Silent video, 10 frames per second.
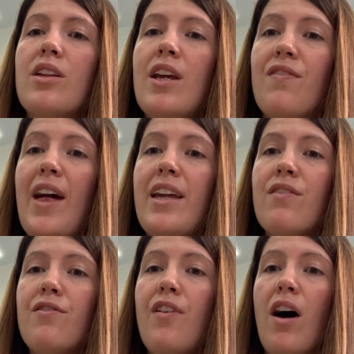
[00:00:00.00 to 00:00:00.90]
if they
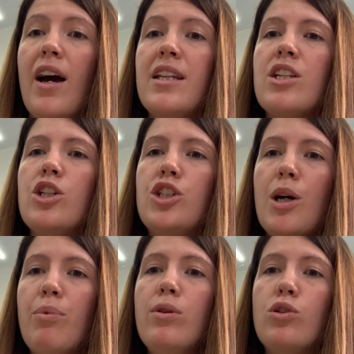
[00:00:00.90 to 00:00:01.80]
can find
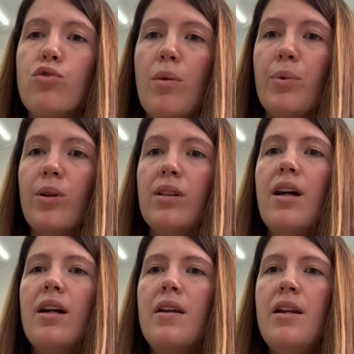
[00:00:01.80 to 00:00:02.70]
Double Trouble
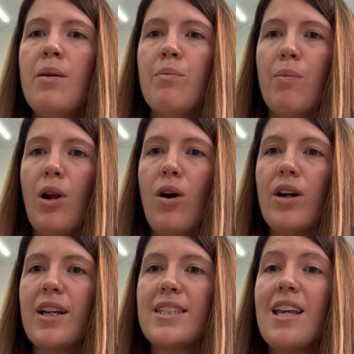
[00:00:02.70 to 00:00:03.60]

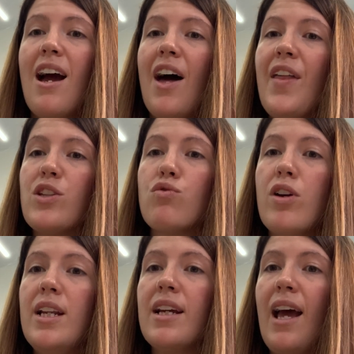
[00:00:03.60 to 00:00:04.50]
Numberblocks, and that's
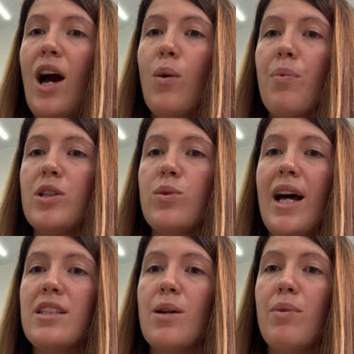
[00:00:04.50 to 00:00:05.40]
really going to help us with
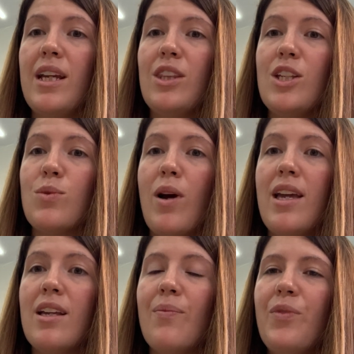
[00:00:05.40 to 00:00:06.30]
our doubling this
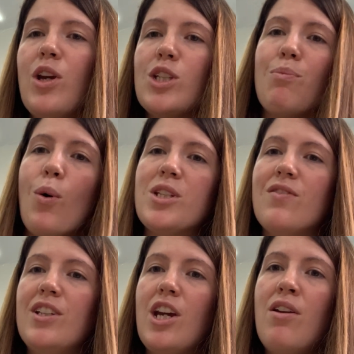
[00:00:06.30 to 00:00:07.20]
week. So pause the
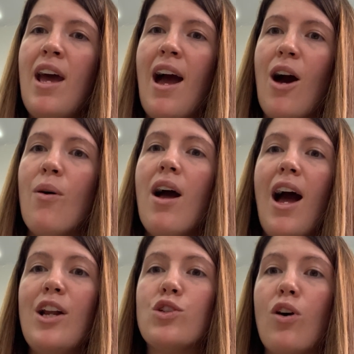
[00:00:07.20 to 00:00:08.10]
video now
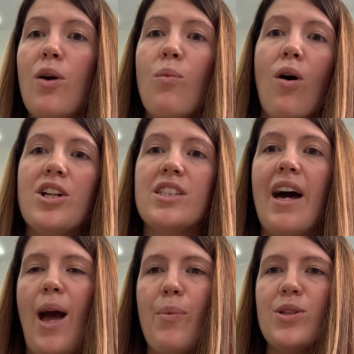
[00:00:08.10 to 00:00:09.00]
and try and watch that
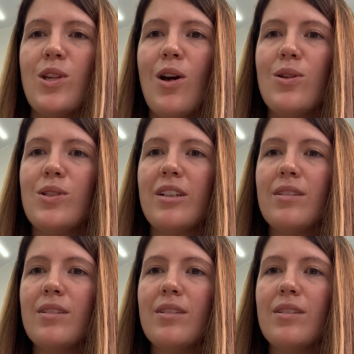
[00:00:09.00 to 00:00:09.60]
episode.